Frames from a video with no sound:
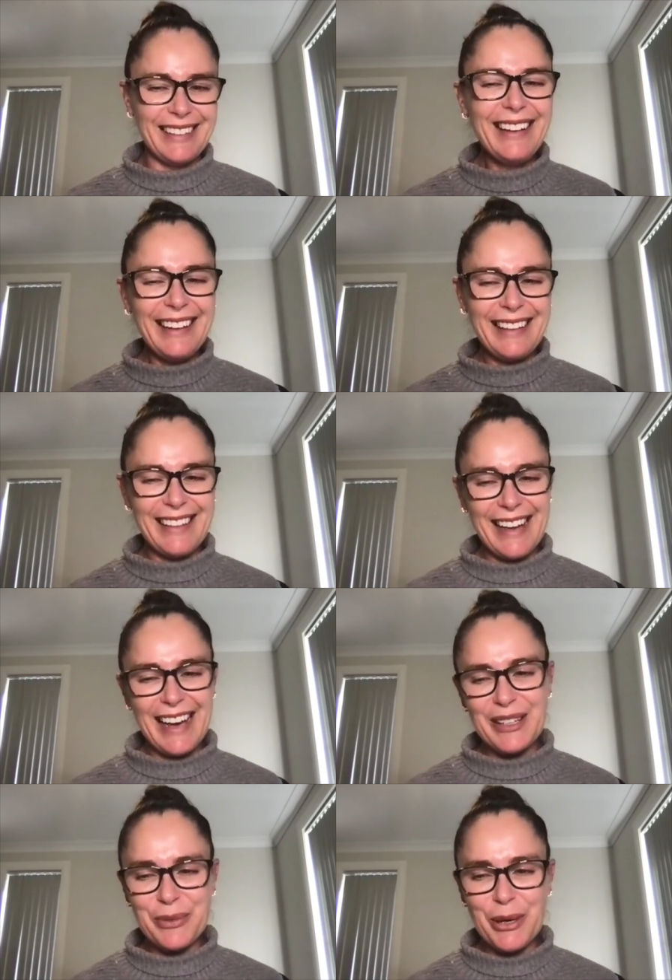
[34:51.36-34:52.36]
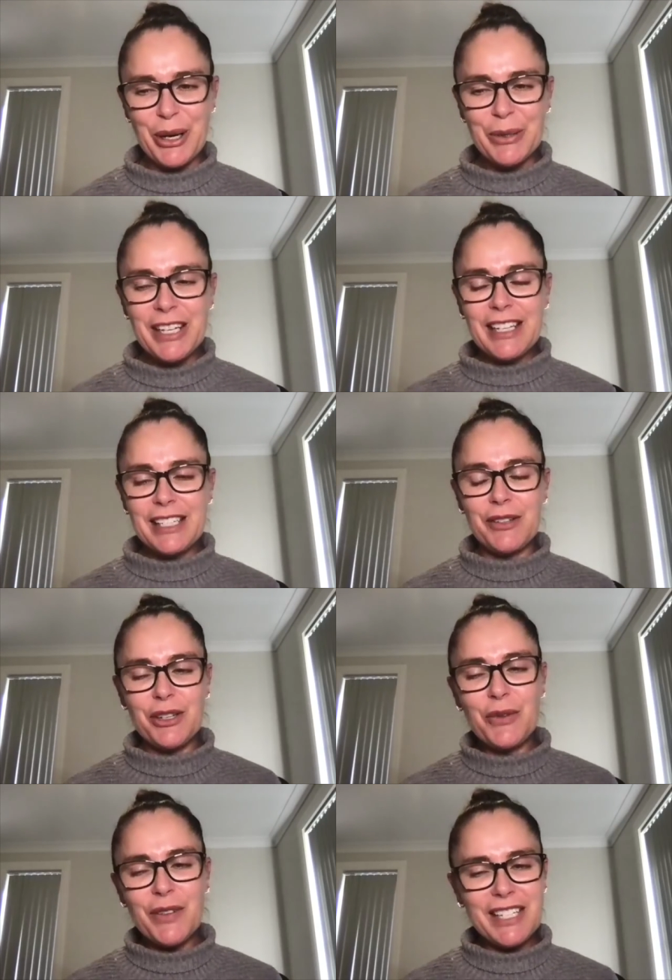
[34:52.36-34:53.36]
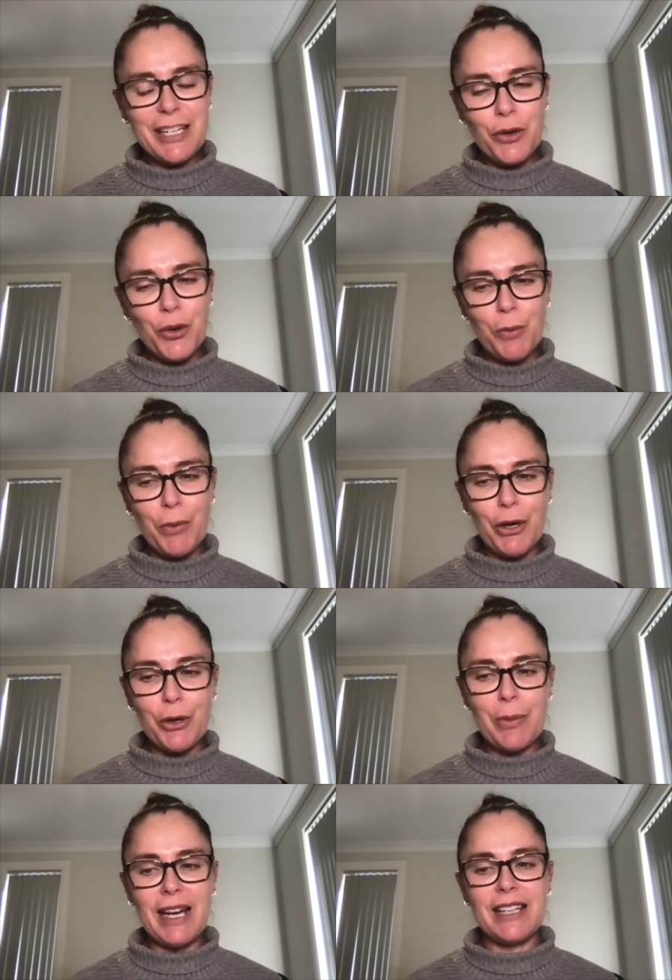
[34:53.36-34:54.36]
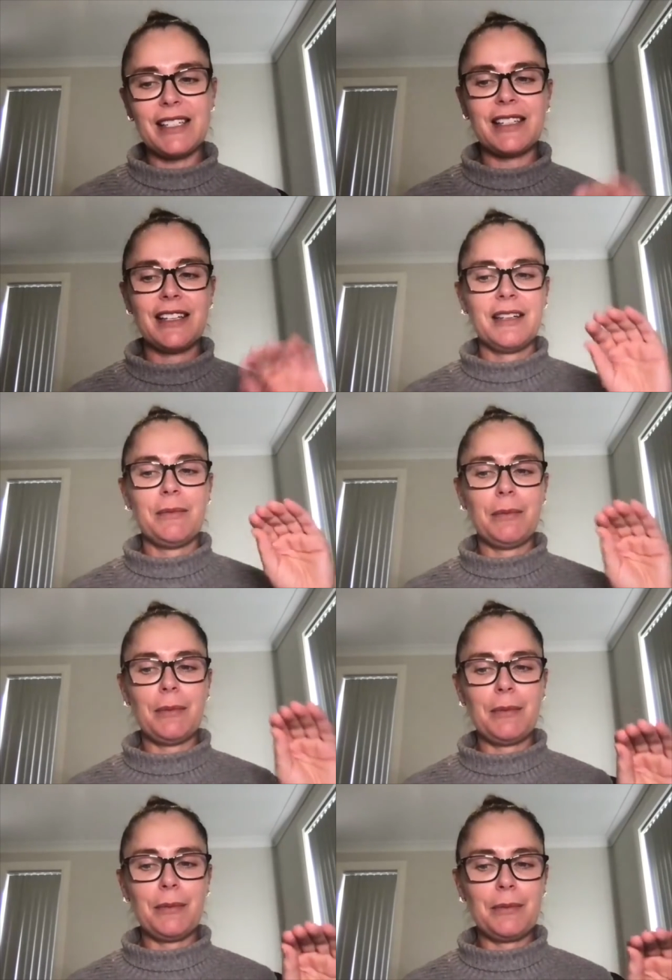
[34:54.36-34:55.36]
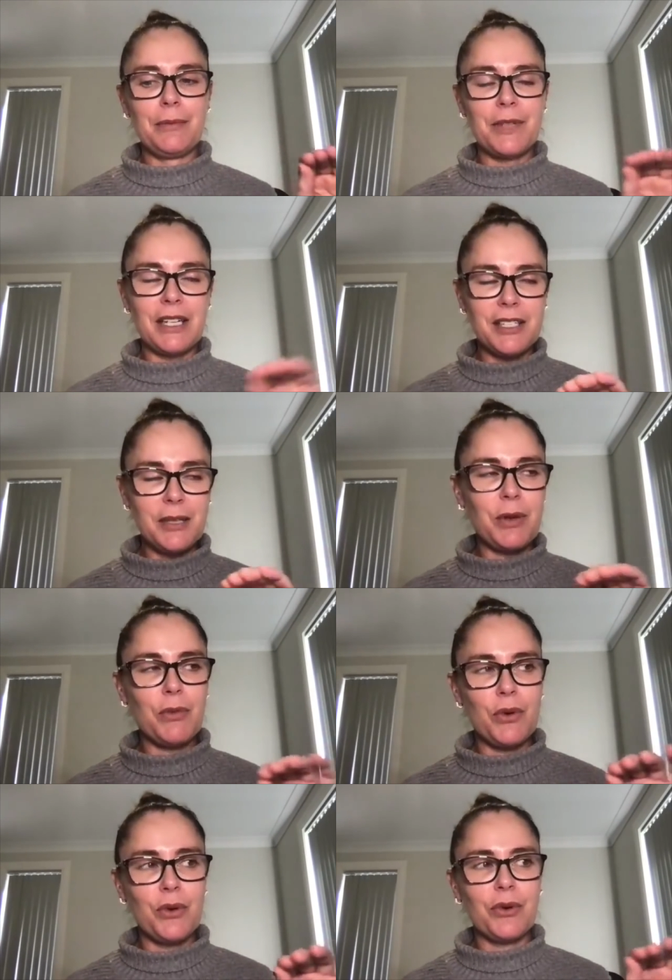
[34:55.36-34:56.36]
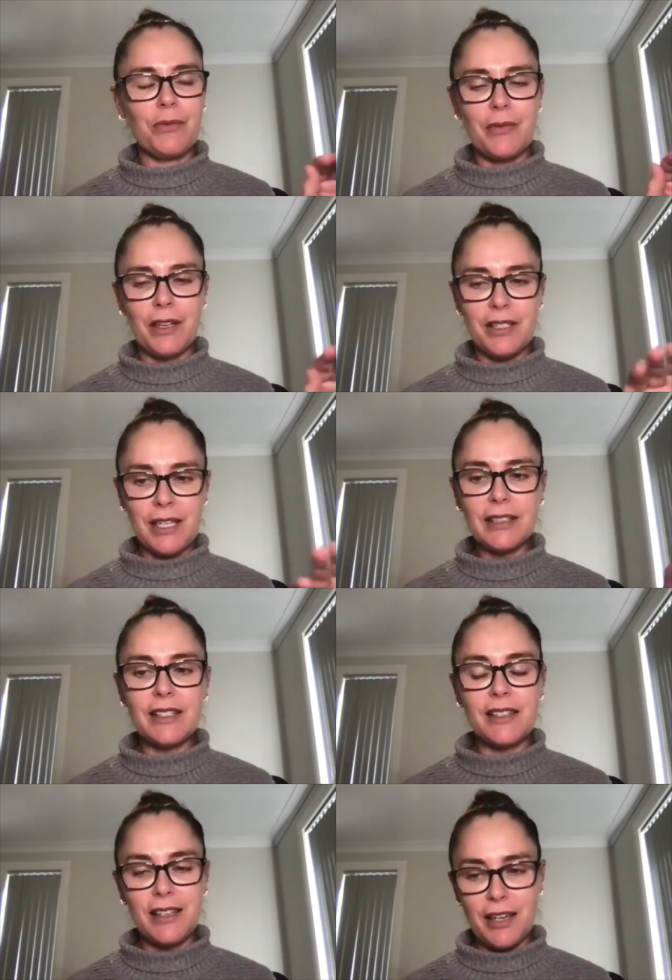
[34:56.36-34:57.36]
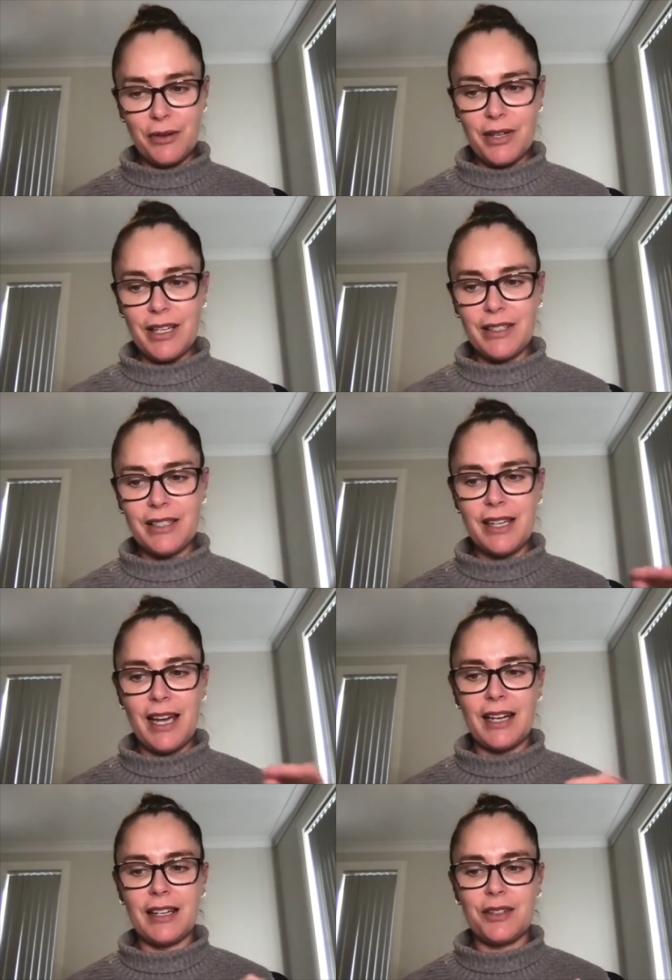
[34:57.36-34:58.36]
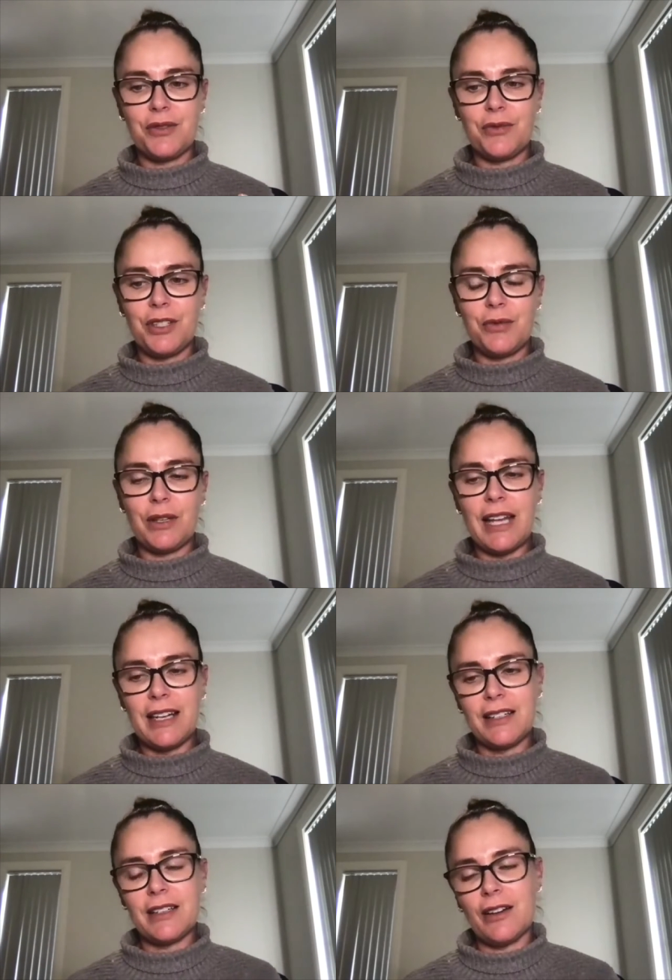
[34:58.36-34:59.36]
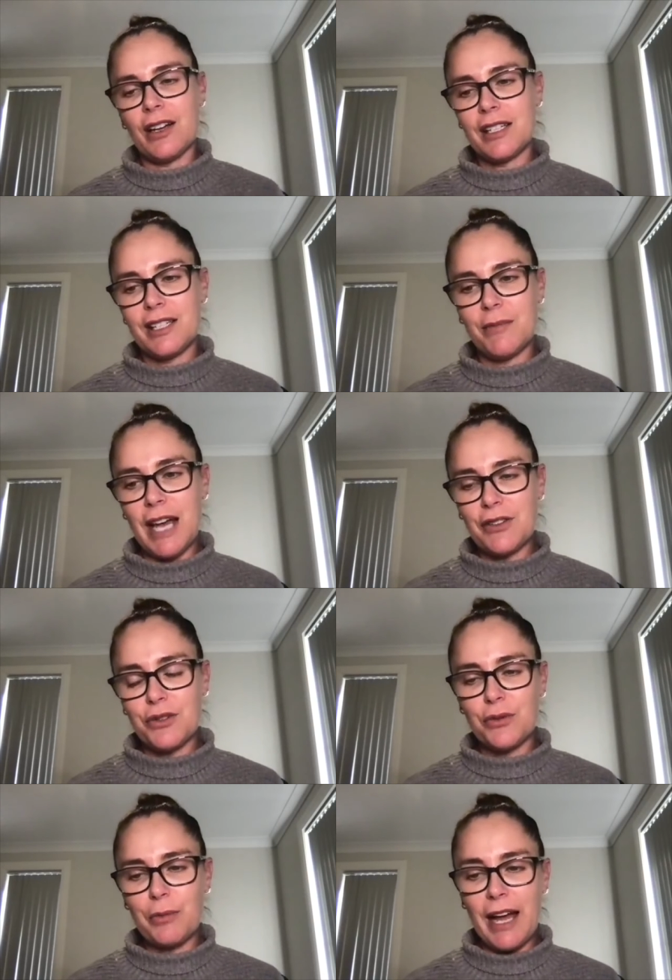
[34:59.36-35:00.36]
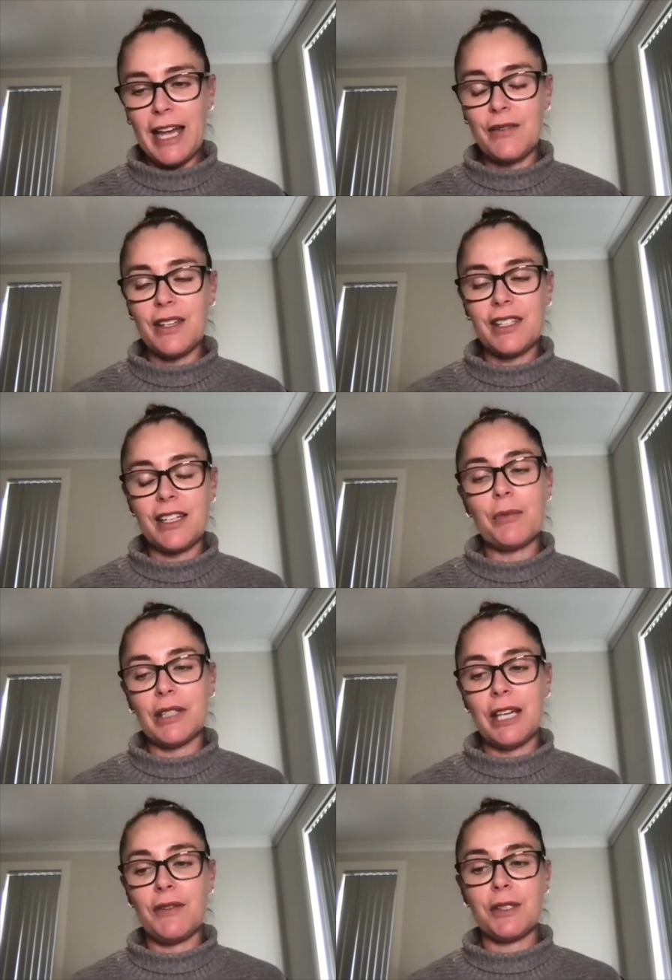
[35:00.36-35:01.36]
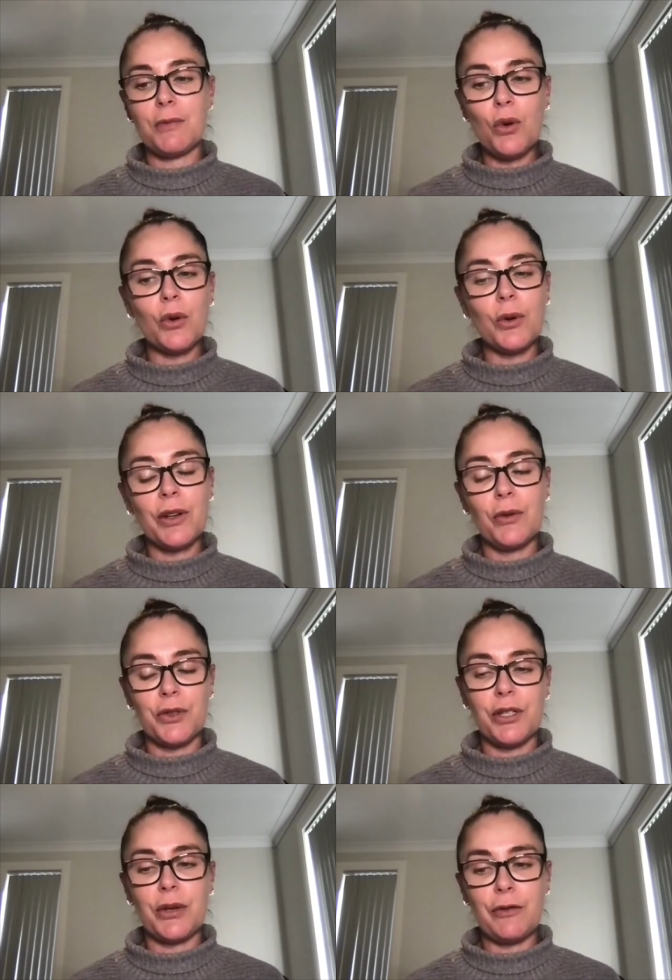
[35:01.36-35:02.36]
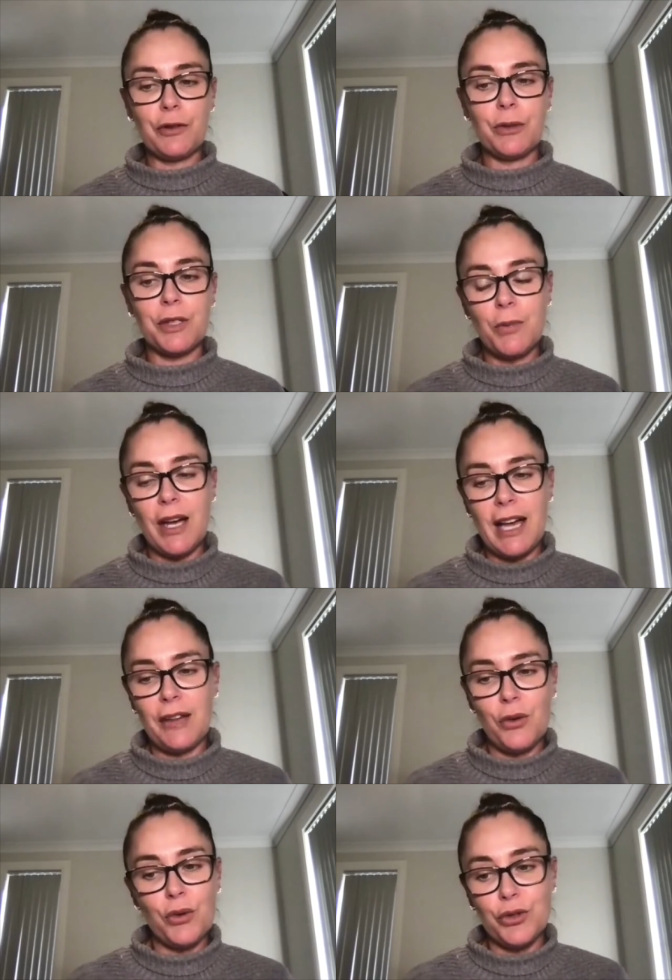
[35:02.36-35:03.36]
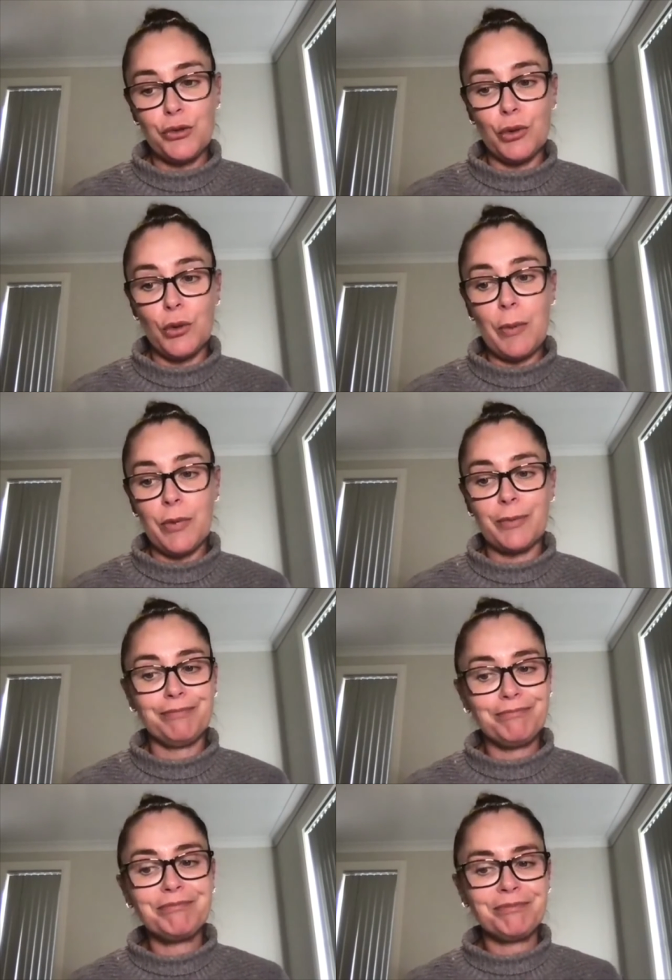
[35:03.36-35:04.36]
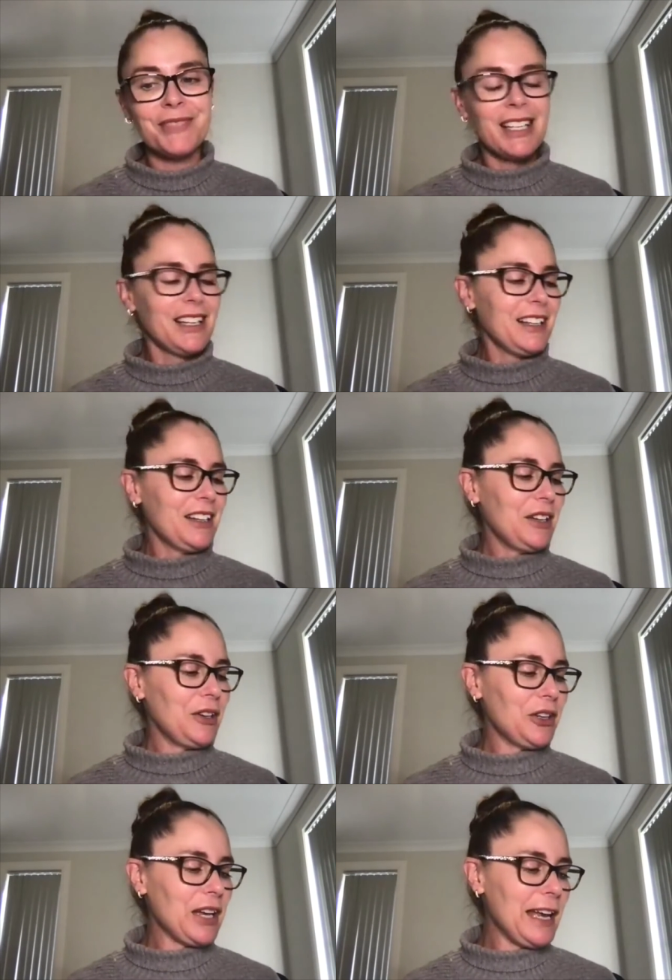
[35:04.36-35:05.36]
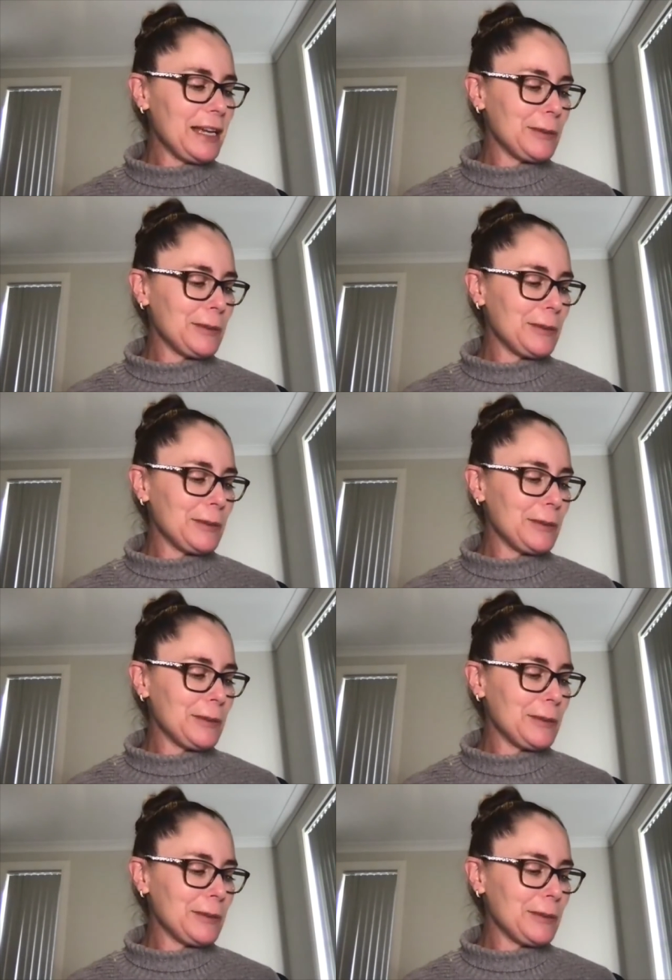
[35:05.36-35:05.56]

in the yard as well. So it's obviously a hormonal base. Tends to be more stallions and geldings, and it's related to kind of some natural behaviors, and I believe it's more also influenced by how the horse grew up. Okay,